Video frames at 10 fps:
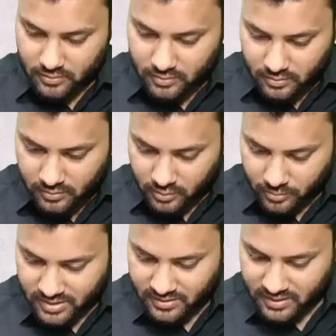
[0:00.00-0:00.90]

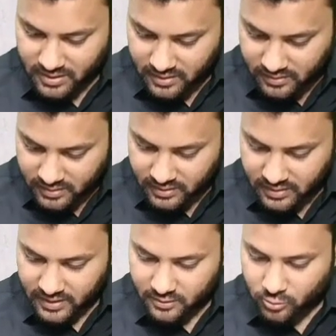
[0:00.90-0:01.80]
option C is
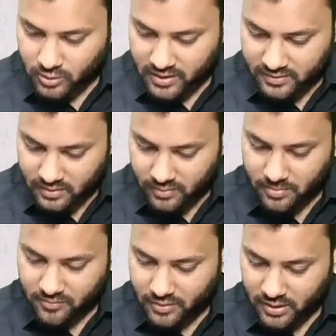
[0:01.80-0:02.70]
incorrect, so answer will
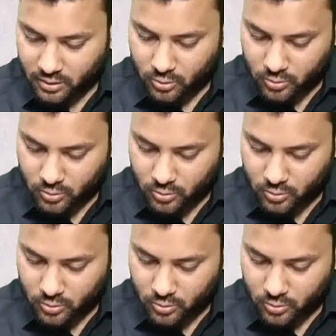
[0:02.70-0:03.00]
be 1,